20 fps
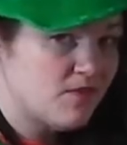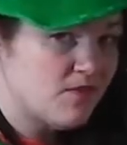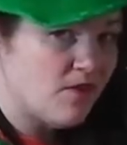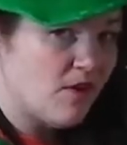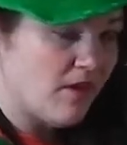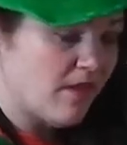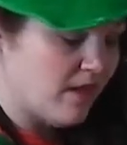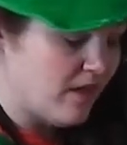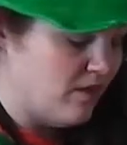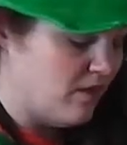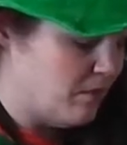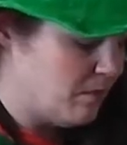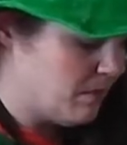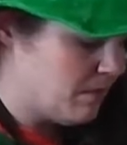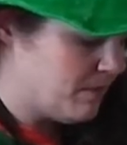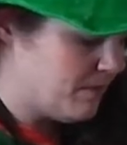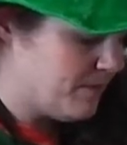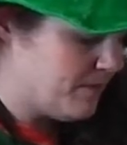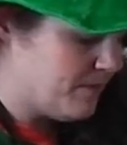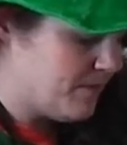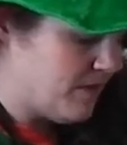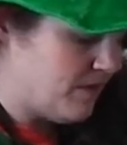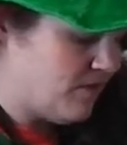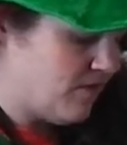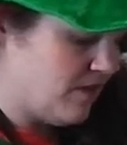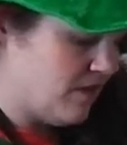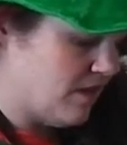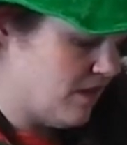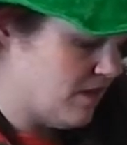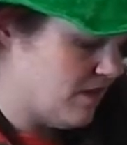frothy though, if
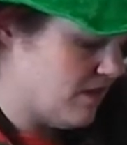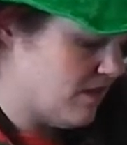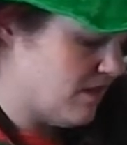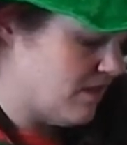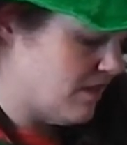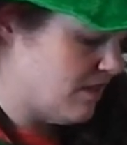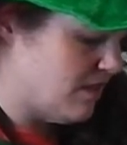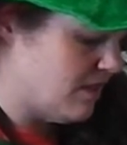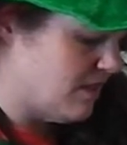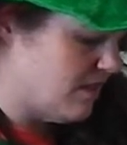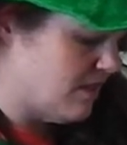you can't see that.